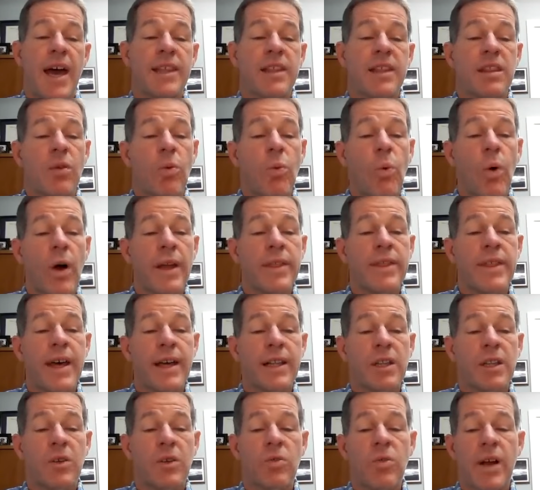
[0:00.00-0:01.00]
and the one
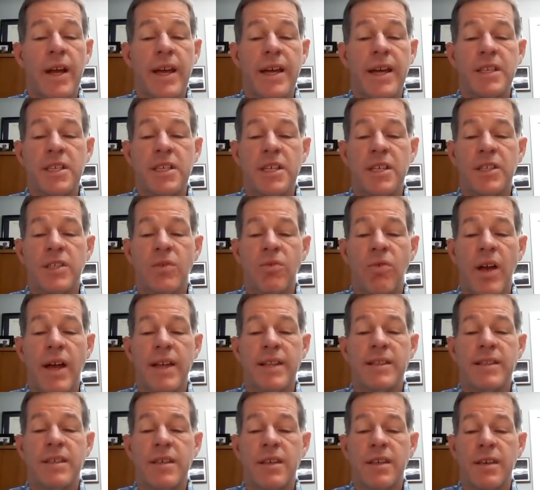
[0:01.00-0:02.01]
that Lorraine just
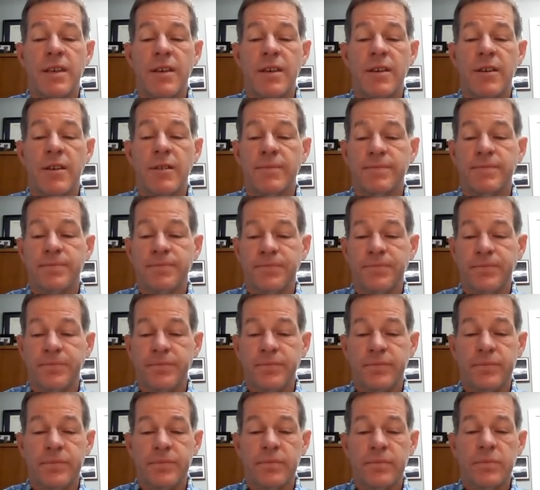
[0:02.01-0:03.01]
read to you,
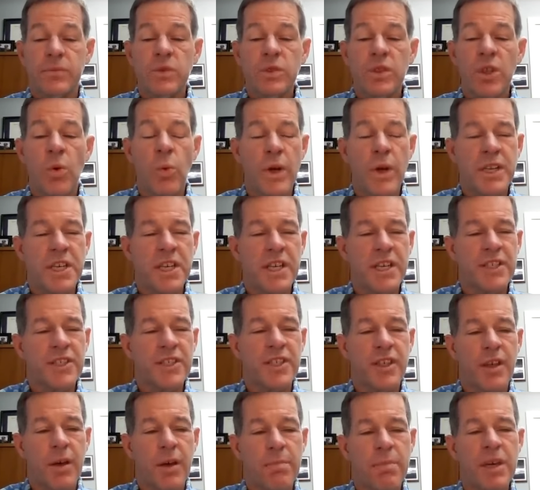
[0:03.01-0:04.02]
which
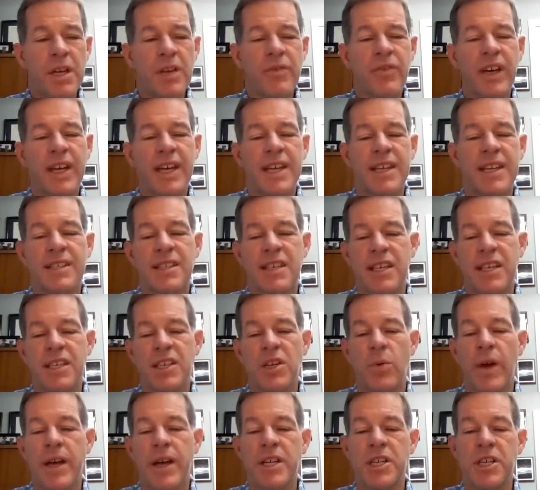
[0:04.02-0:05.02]
is a bit of a
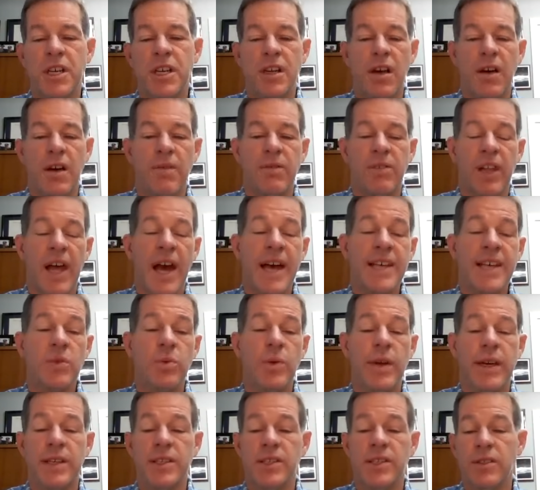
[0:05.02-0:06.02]
continuation of
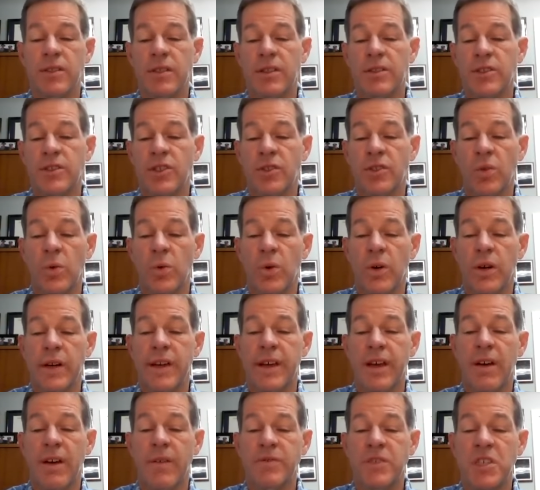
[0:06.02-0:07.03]
last week's
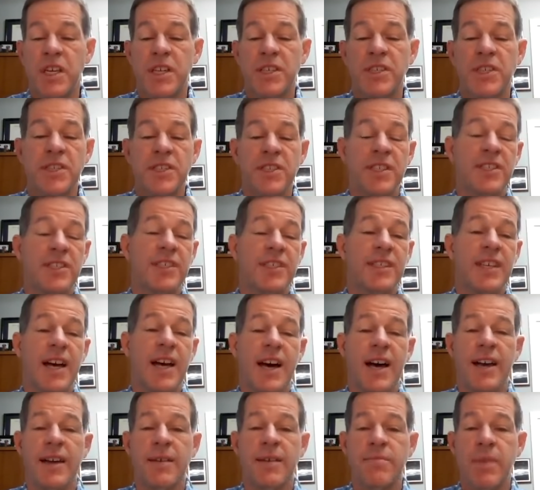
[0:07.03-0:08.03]
story of Jesus'
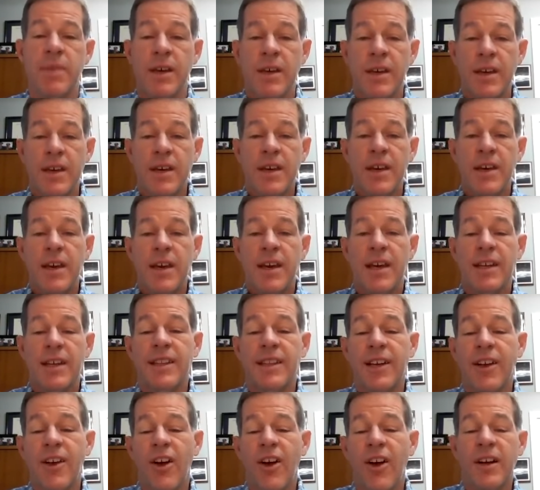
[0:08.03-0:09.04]
time
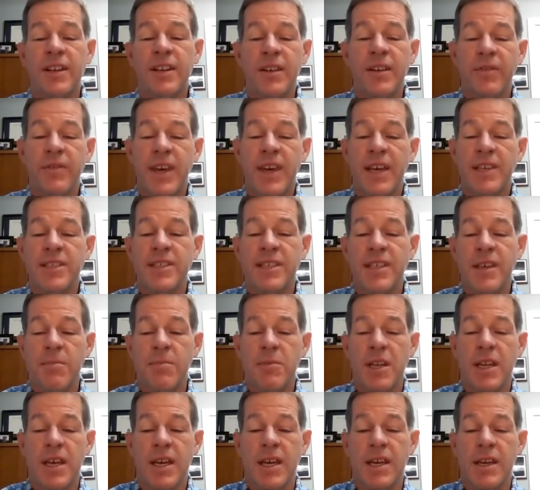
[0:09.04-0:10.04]
in the Garden of
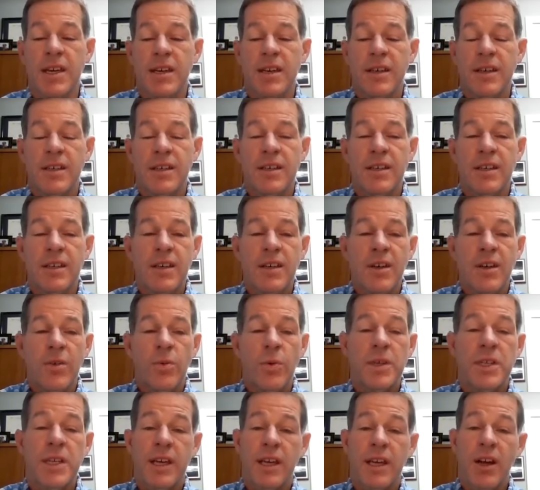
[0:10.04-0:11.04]
Gethsemane,
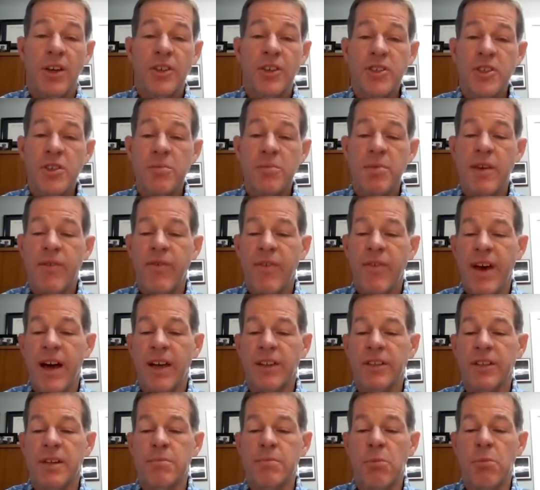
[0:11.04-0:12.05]
which can also be
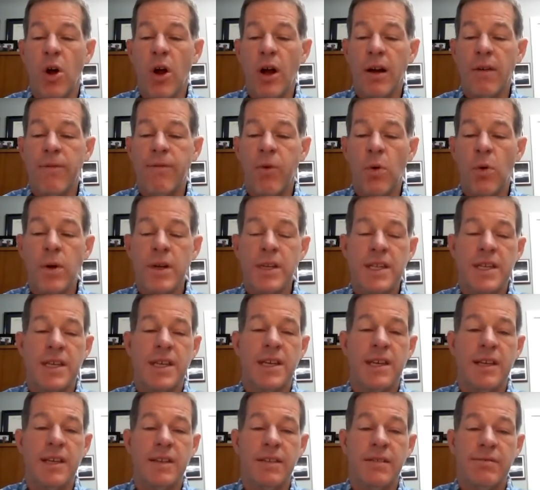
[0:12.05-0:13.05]
found in Mark
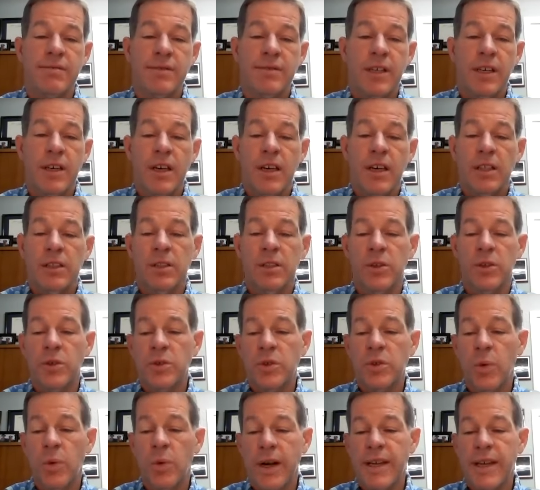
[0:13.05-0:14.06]
14,
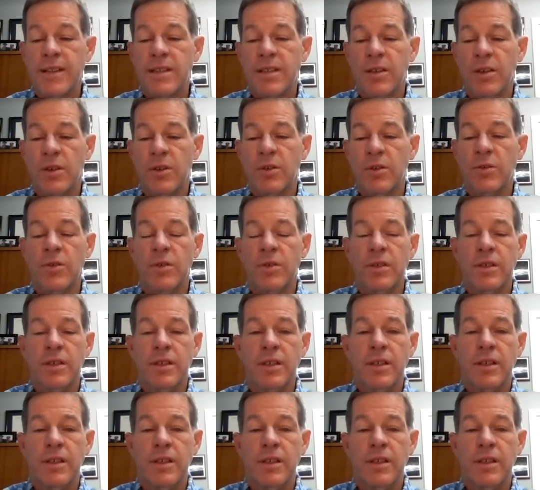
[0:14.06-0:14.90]
Luke 22,